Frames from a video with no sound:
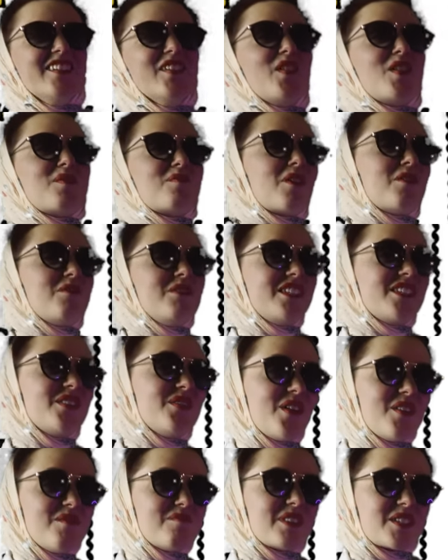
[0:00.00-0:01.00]
We promise it
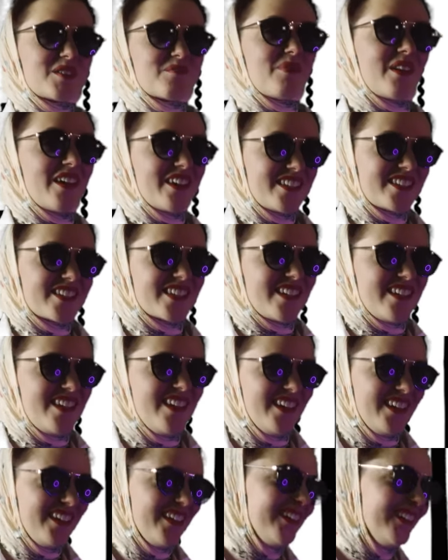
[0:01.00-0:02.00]
won't be
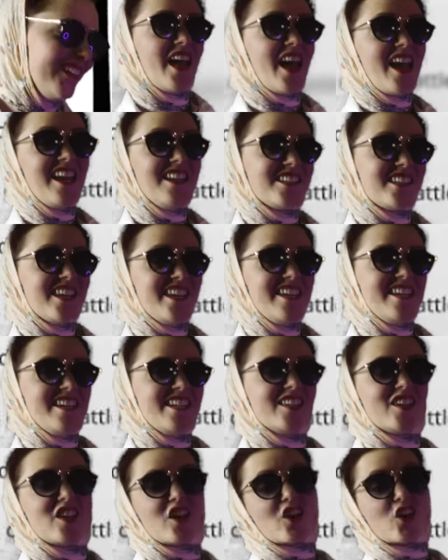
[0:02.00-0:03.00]
spicy!
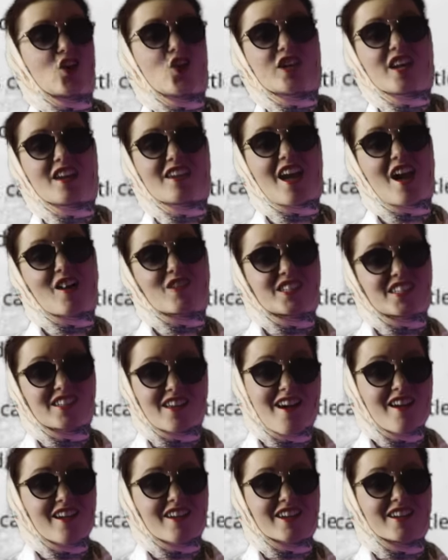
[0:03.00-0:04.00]
18. Cooking
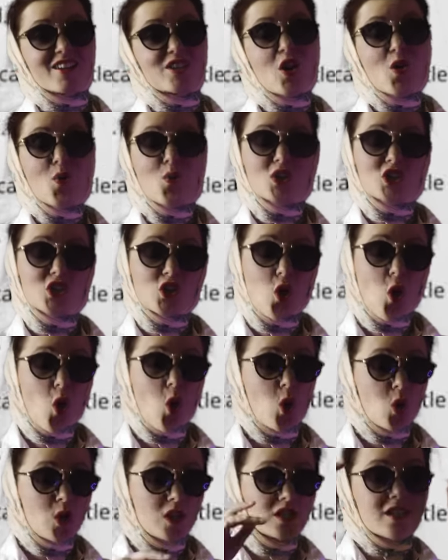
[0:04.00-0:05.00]
outside was
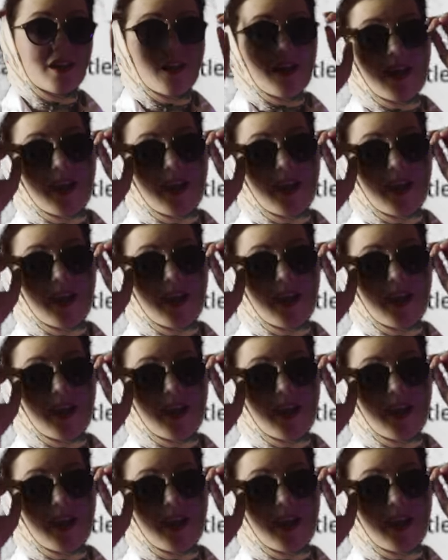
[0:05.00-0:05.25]
called